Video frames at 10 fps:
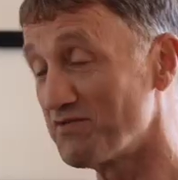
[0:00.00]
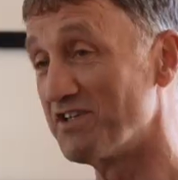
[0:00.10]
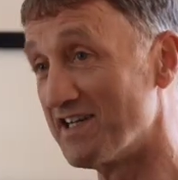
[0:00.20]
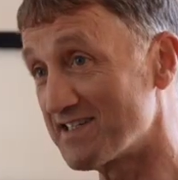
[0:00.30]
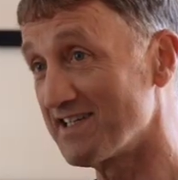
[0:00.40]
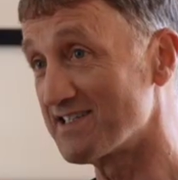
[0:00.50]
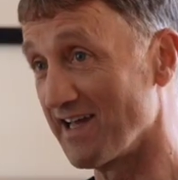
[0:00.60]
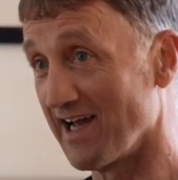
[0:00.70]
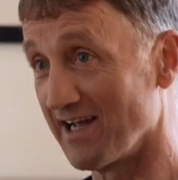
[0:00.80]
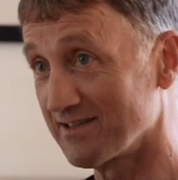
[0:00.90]
often it sits
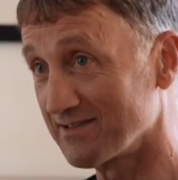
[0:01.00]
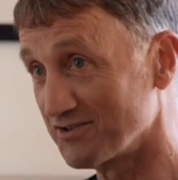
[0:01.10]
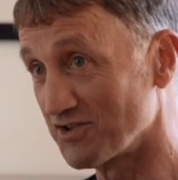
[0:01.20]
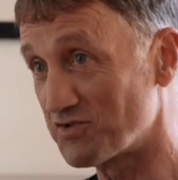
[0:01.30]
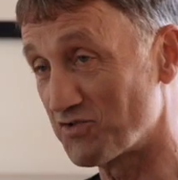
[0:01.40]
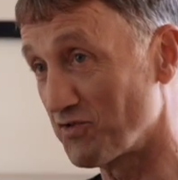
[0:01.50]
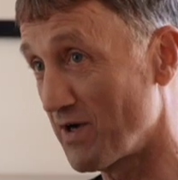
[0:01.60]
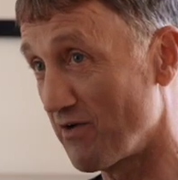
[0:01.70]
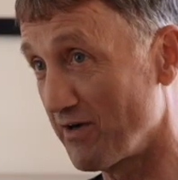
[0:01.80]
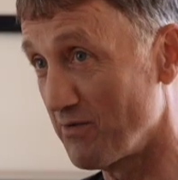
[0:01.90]
there just sort
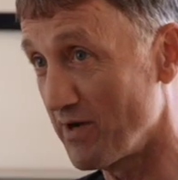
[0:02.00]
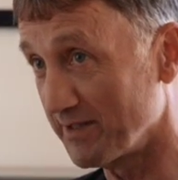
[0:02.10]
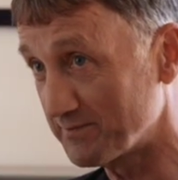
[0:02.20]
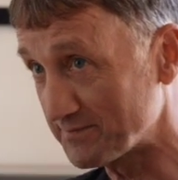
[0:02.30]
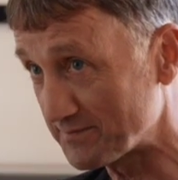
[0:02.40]
of purring away.